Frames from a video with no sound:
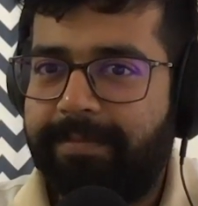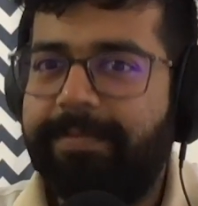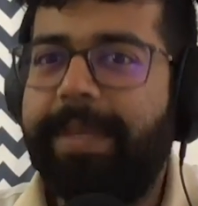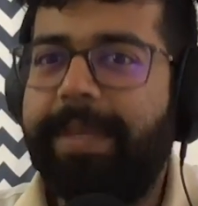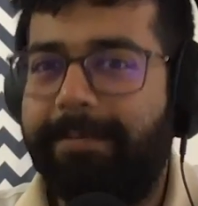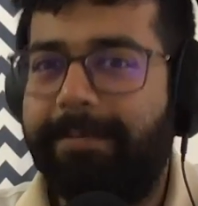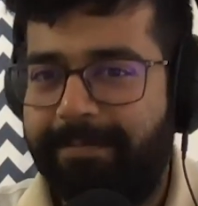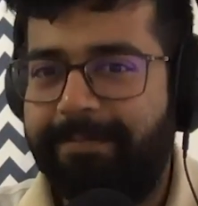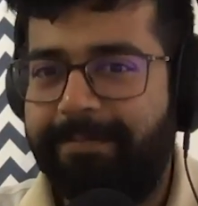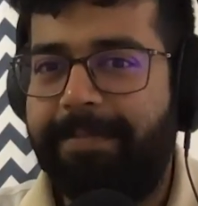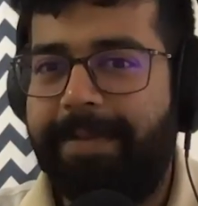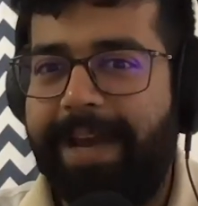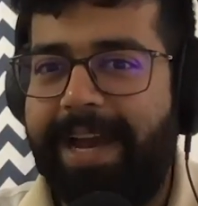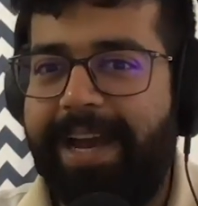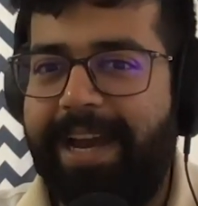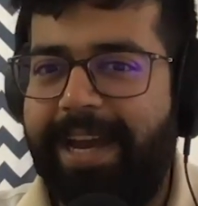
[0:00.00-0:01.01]
Yep.
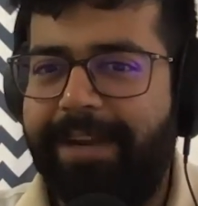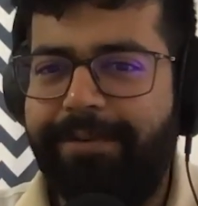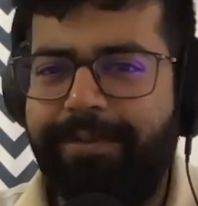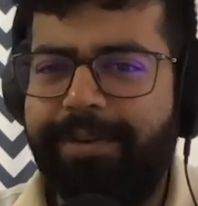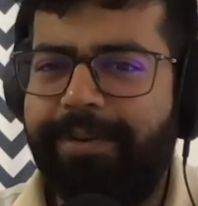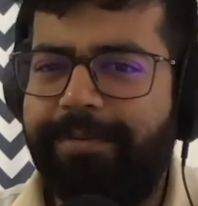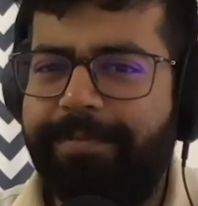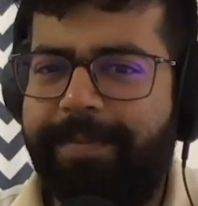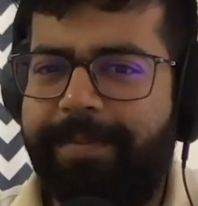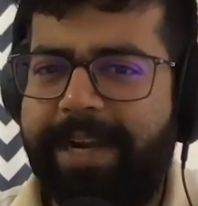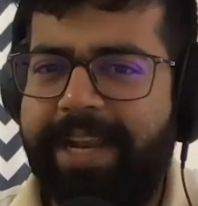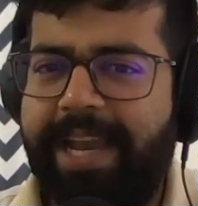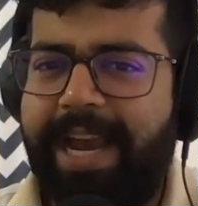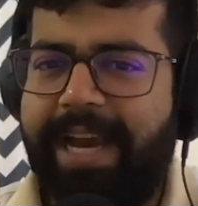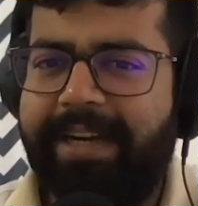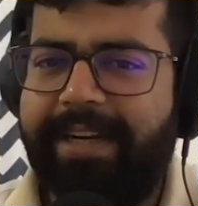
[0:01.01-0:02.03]
I know you're
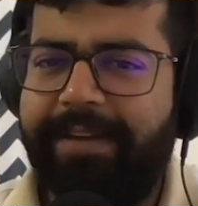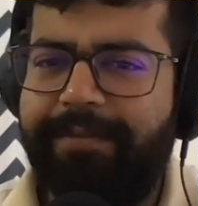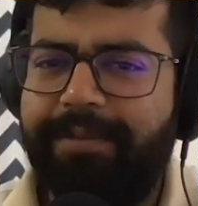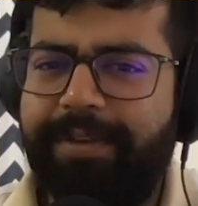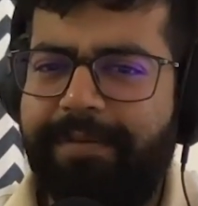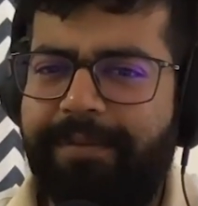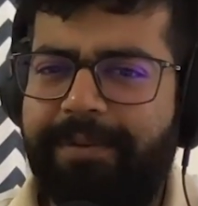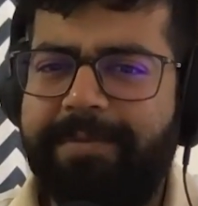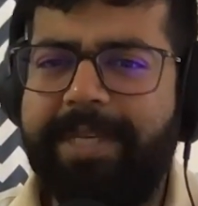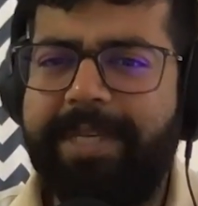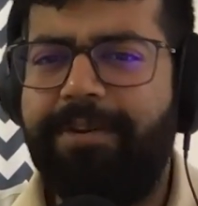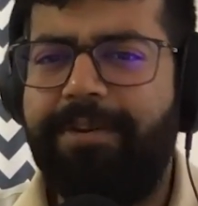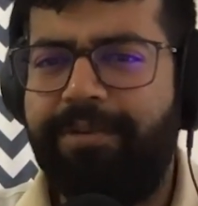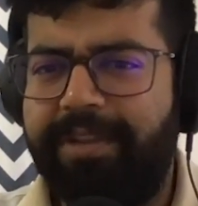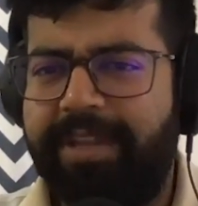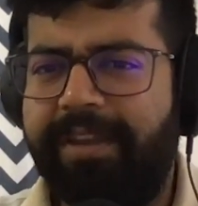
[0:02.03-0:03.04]
pretty active on the forums. I
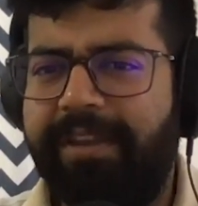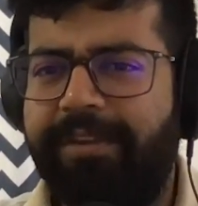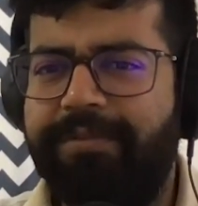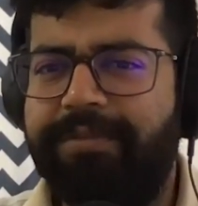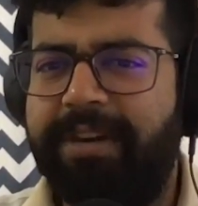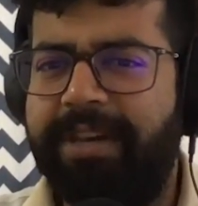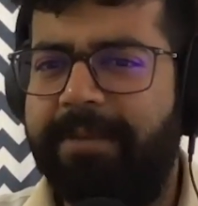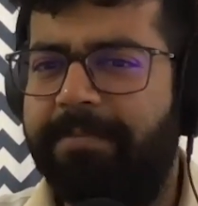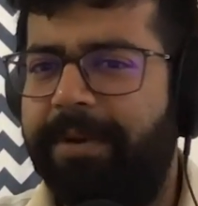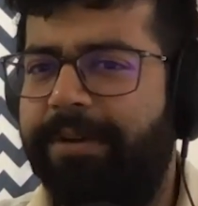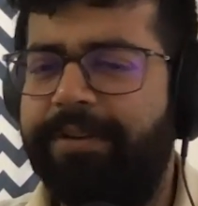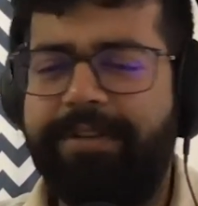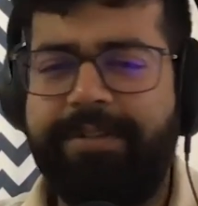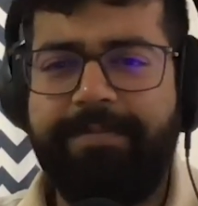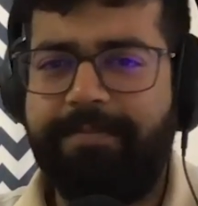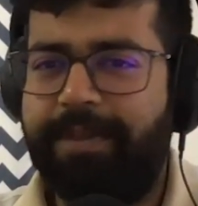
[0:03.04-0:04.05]
don't think you sleep,
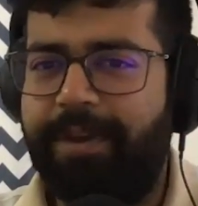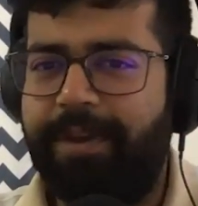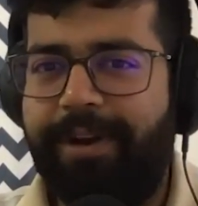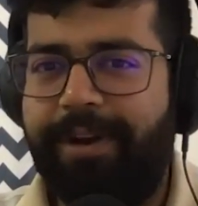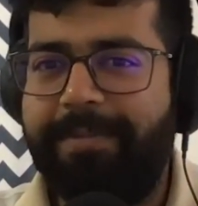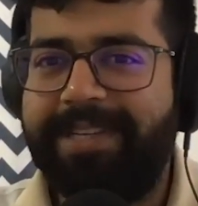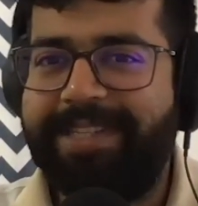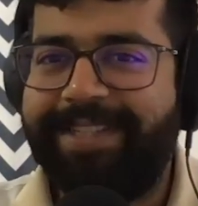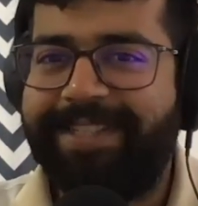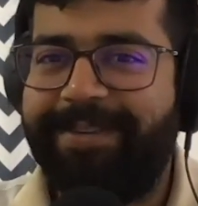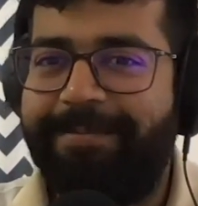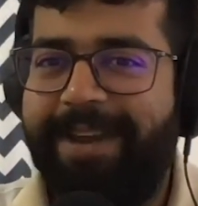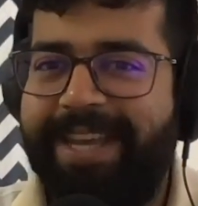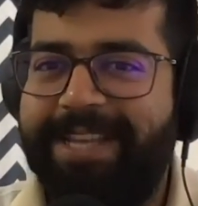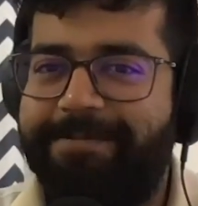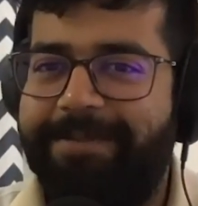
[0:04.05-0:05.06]
because your message
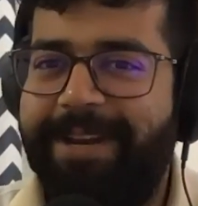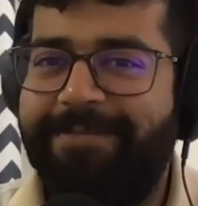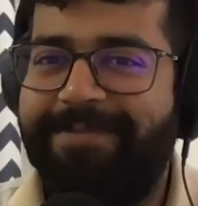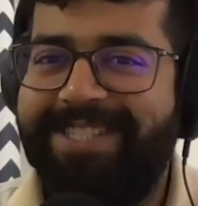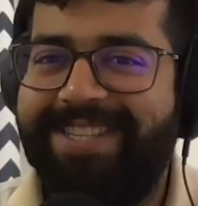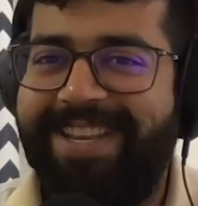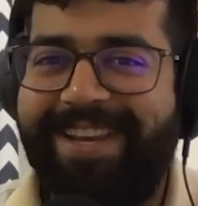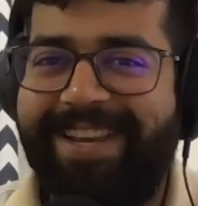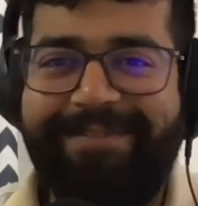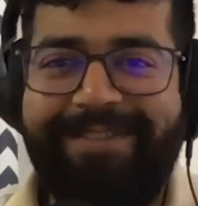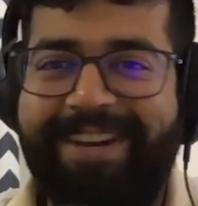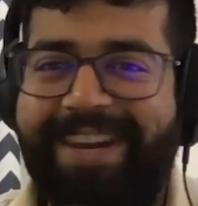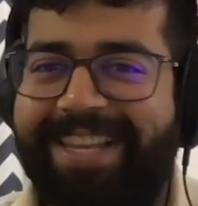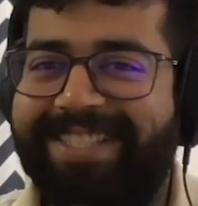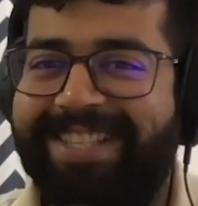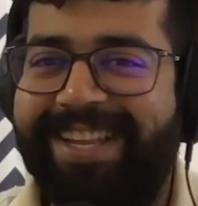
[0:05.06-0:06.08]
replies pretty much take
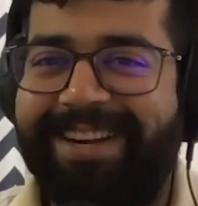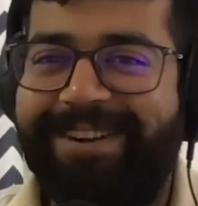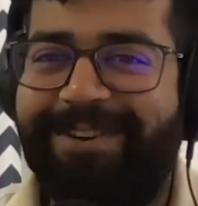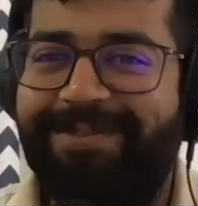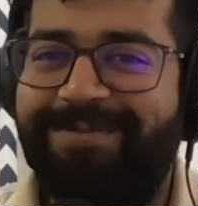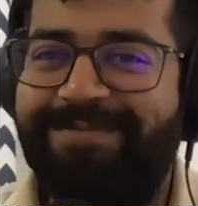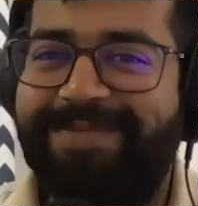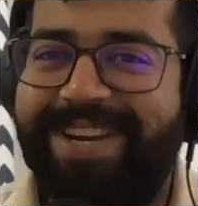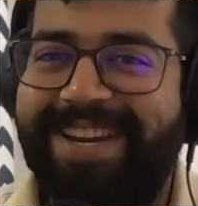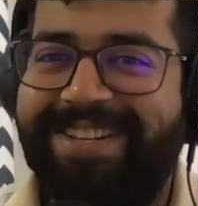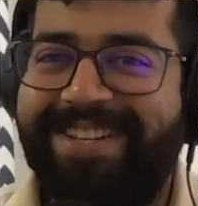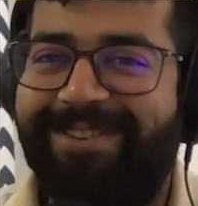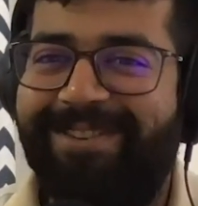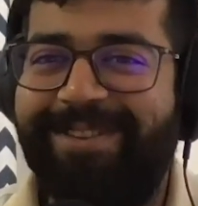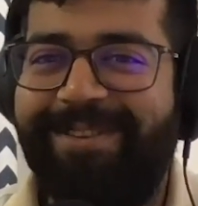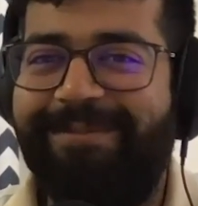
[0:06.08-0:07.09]
less than 2
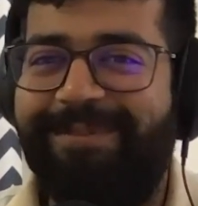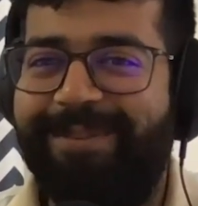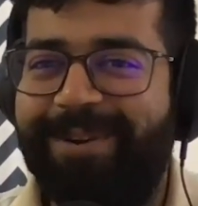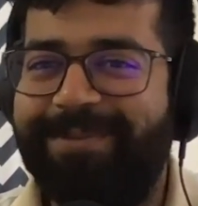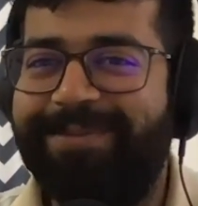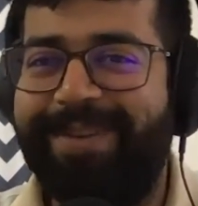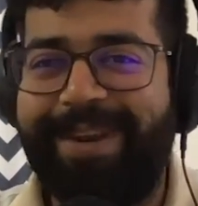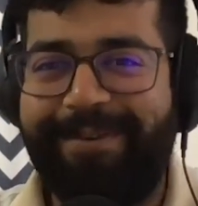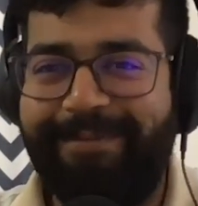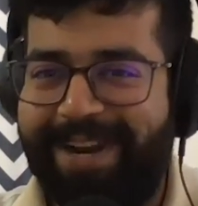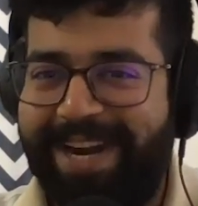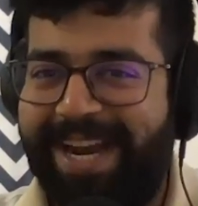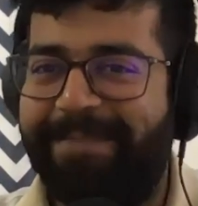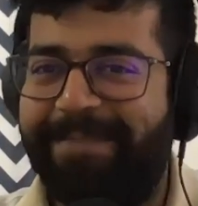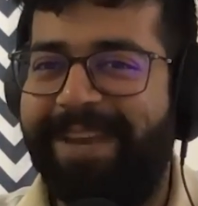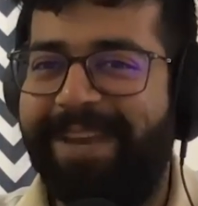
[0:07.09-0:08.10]
minutes on the forums whenever
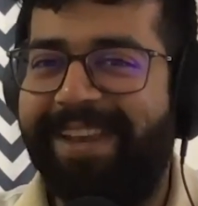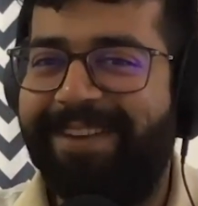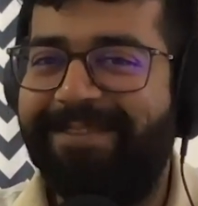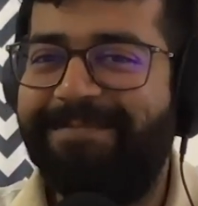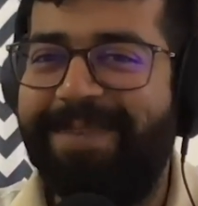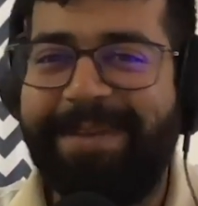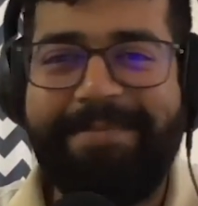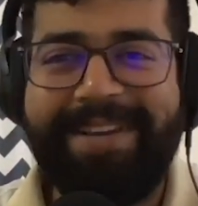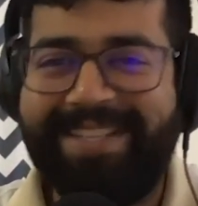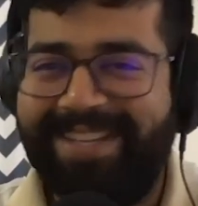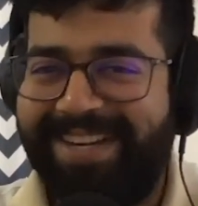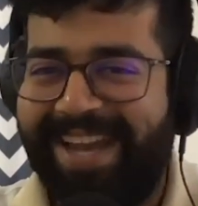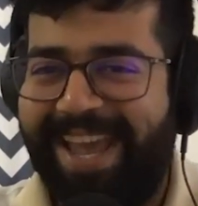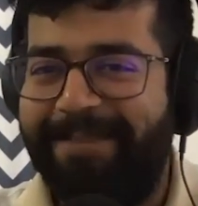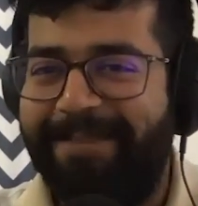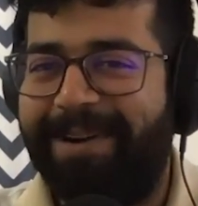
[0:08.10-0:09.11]
I ping you. Maybe it's the
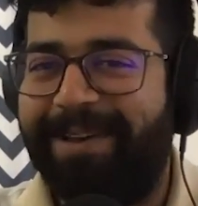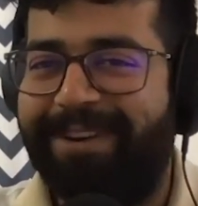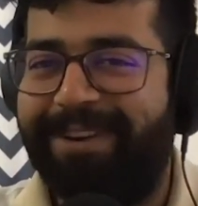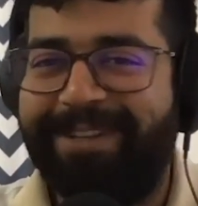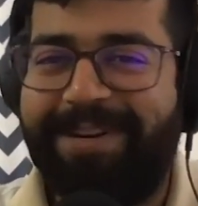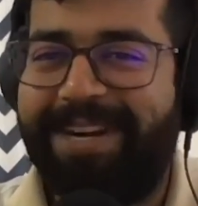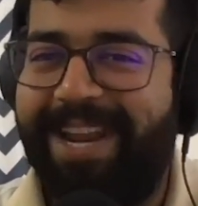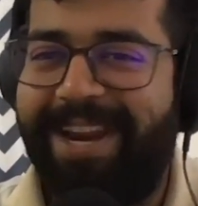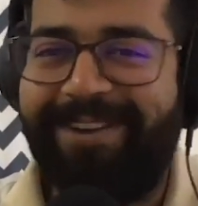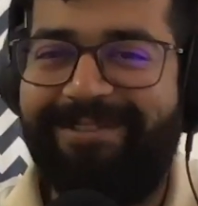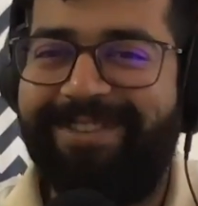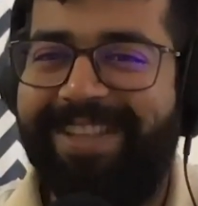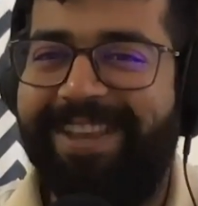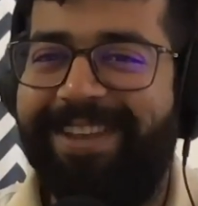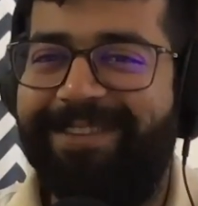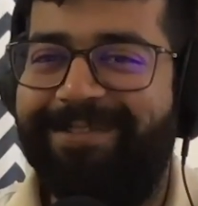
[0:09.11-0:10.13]
time difference, but I
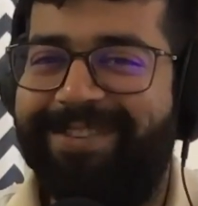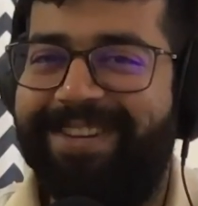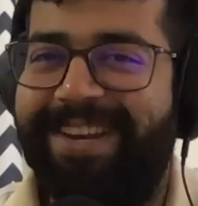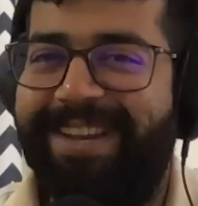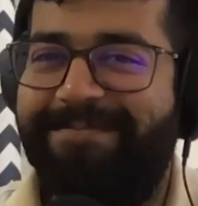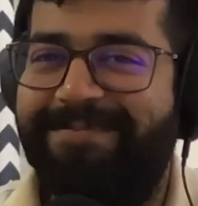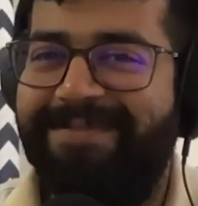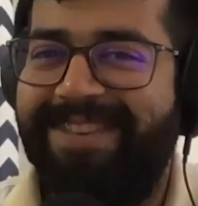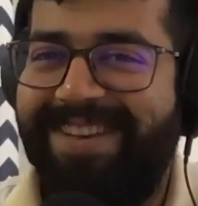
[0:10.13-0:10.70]
don't think you sleep.